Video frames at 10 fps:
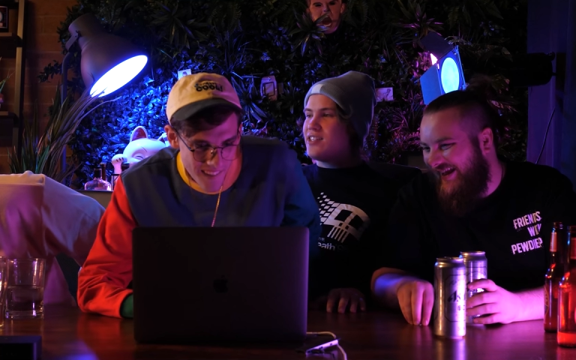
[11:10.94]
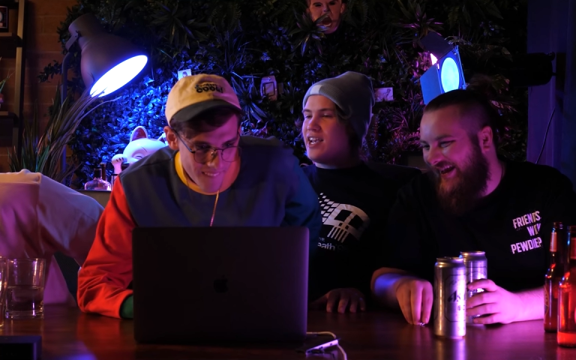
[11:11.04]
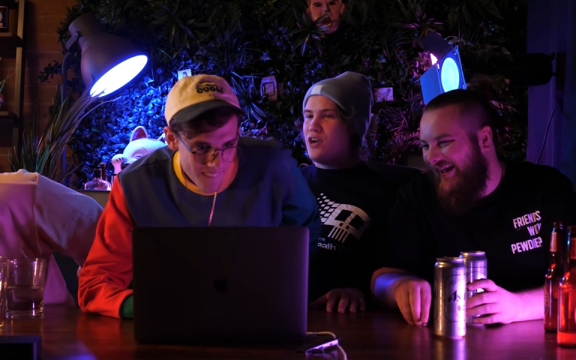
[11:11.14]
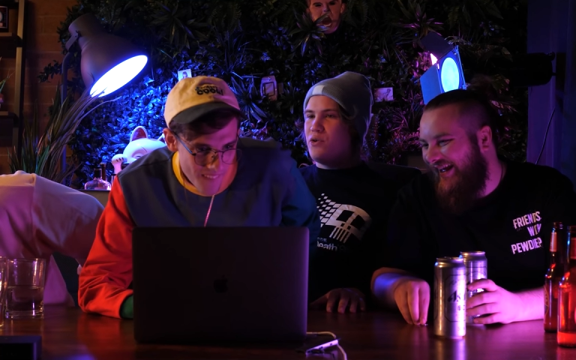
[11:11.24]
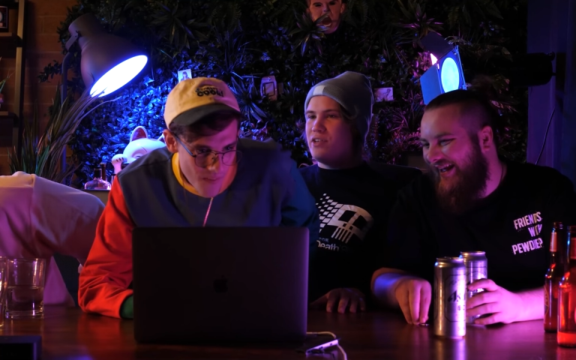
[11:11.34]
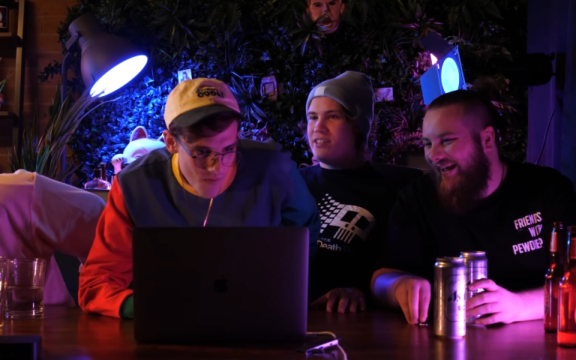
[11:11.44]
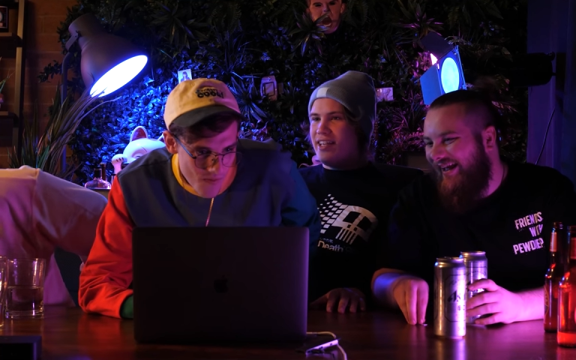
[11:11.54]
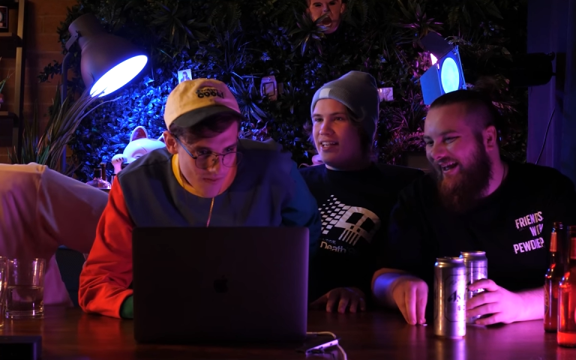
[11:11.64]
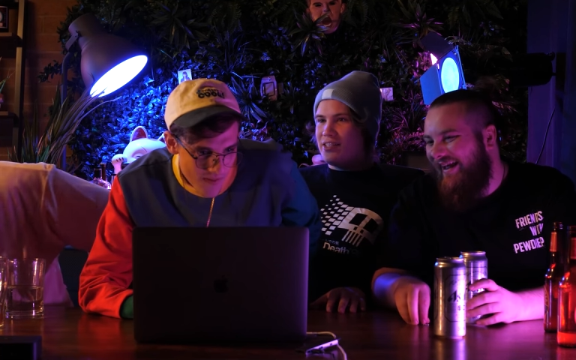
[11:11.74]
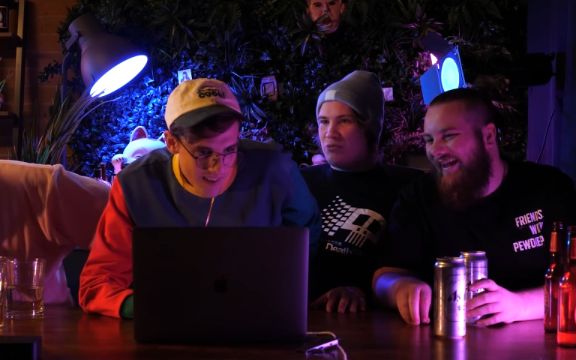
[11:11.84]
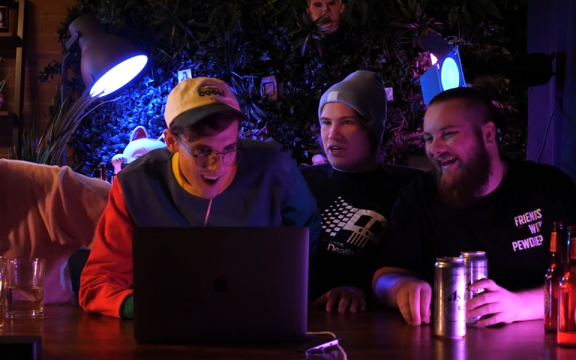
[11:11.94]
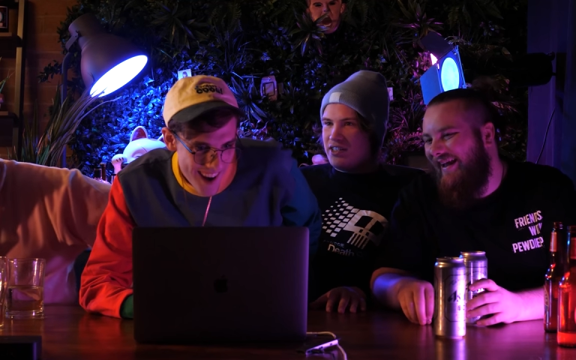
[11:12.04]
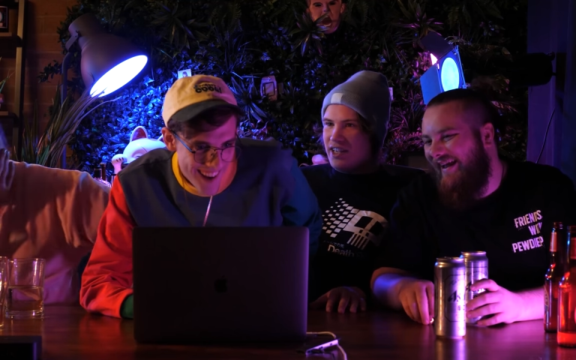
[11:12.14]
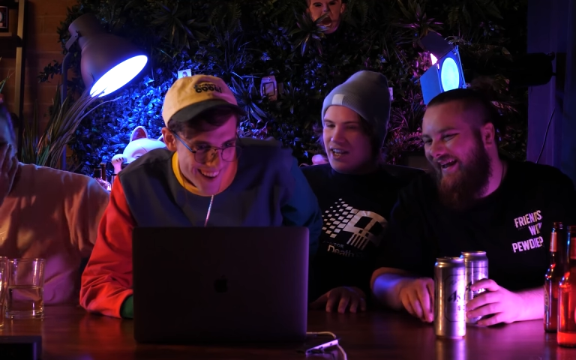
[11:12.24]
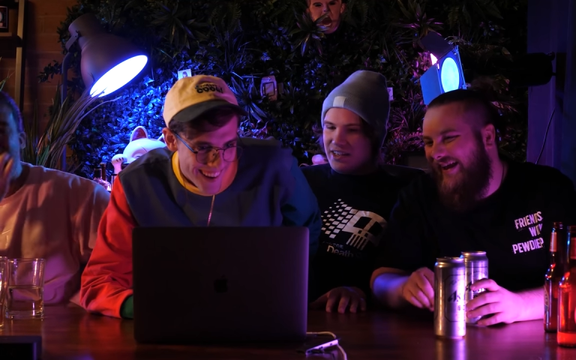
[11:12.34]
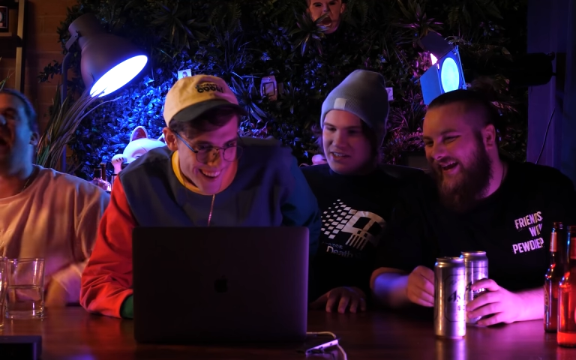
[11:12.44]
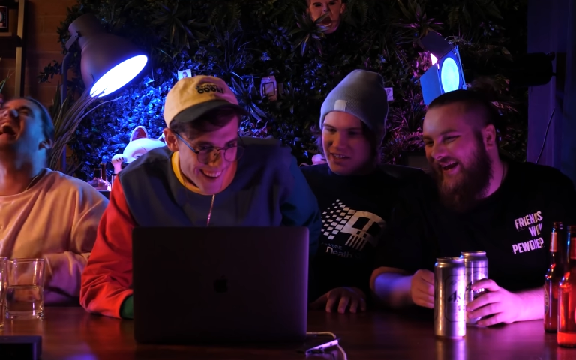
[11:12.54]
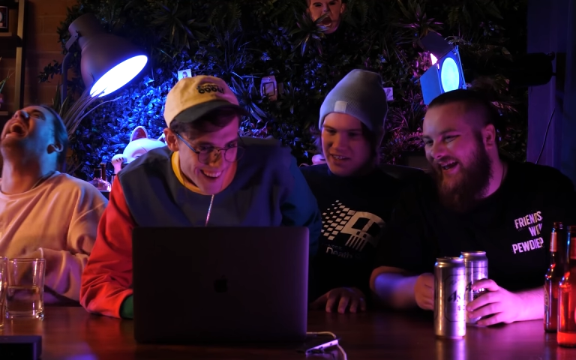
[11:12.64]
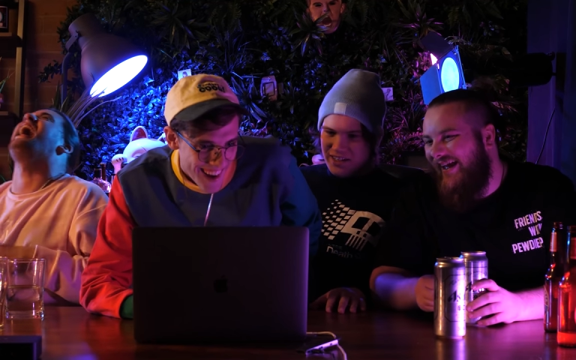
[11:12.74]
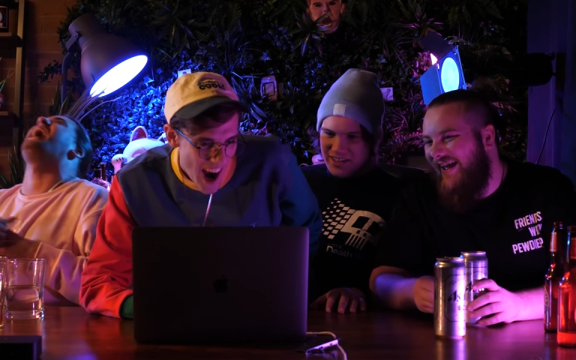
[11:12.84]
Speaker 1: and say, who is this? What is this?
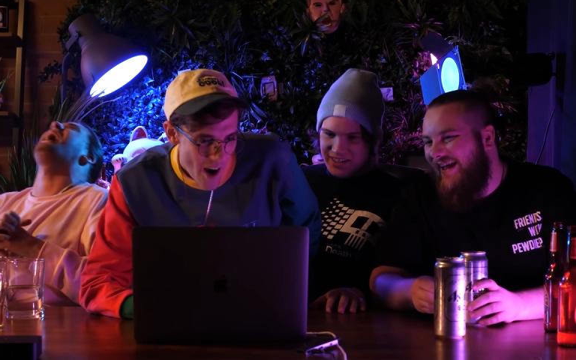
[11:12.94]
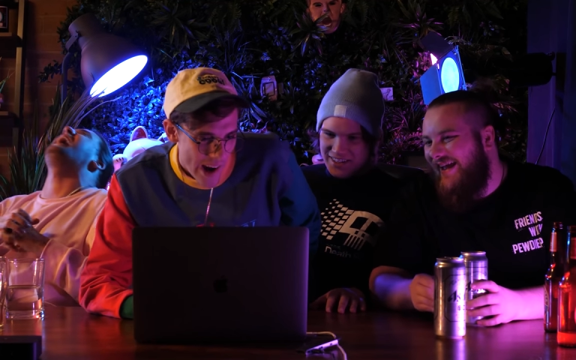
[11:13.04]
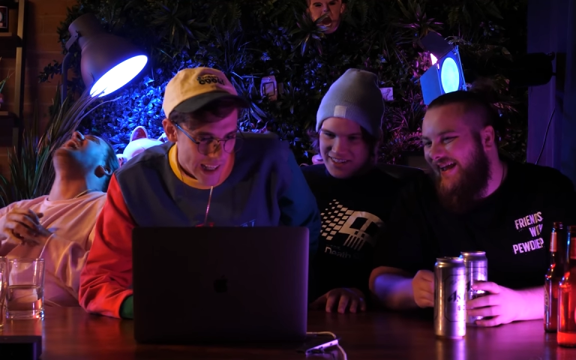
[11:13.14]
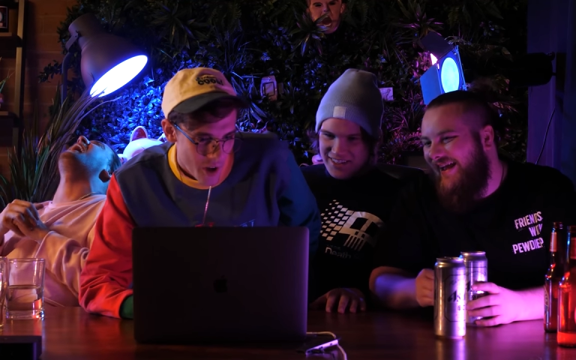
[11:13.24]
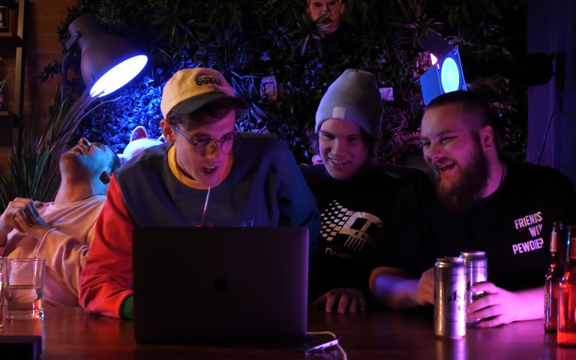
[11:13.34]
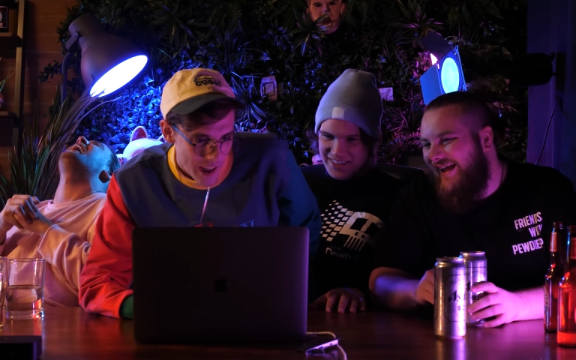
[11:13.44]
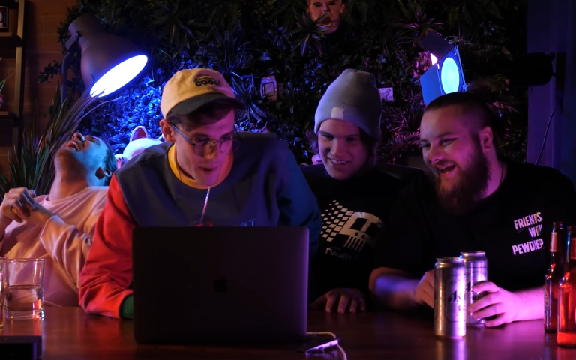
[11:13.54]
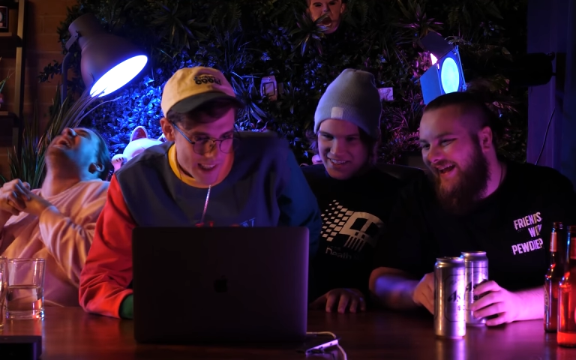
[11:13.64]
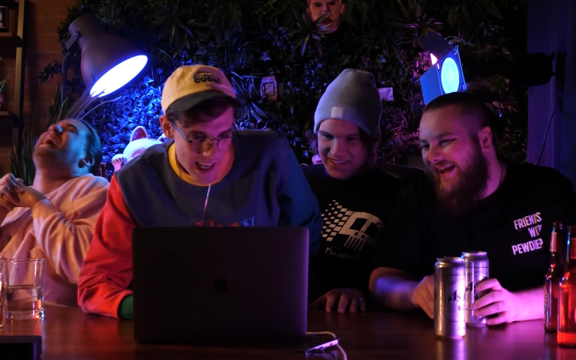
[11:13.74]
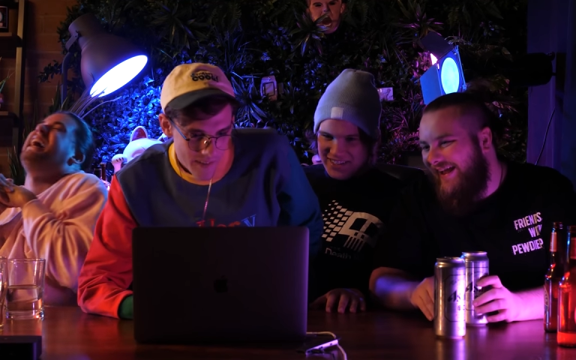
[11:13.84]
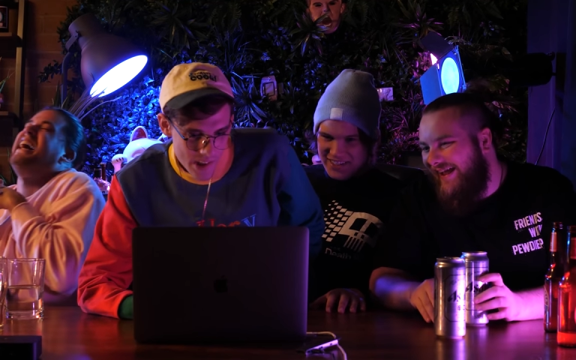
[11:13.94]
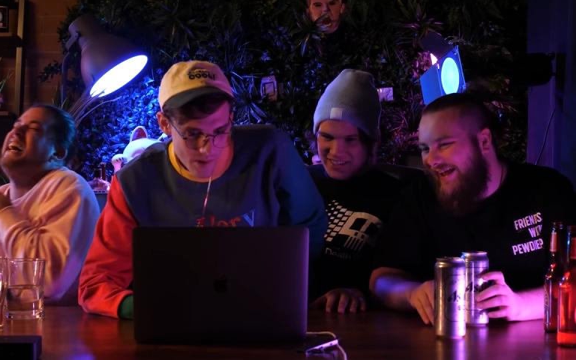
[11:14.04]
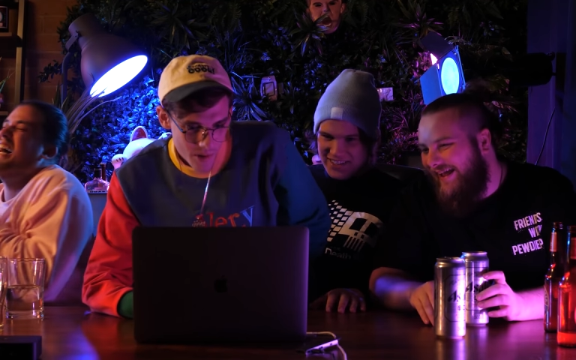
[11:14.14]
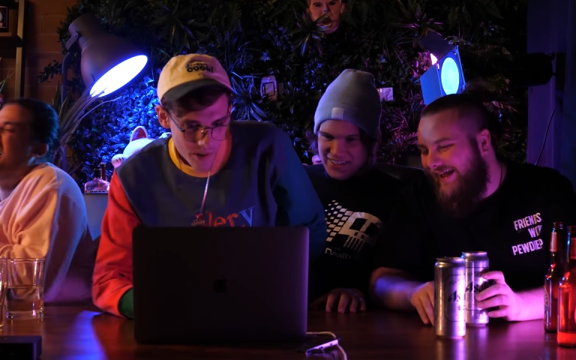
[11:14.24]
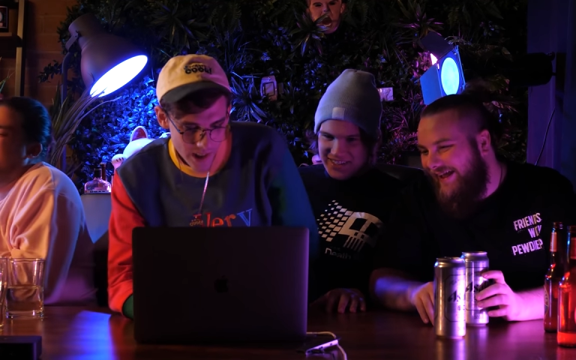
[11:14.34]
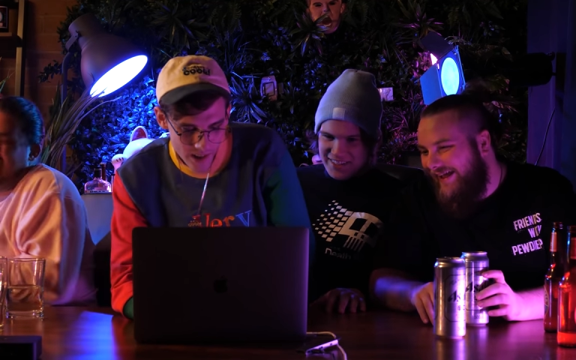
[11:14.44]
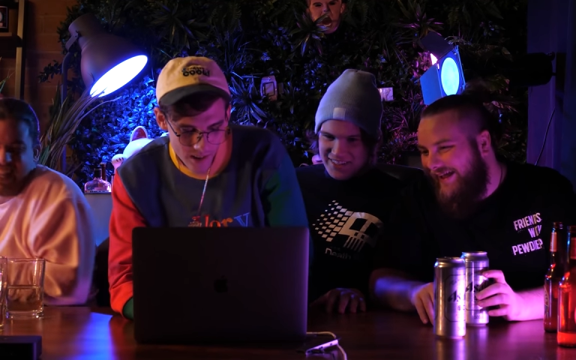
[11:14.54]
All right, hold on. Let me save this real quick.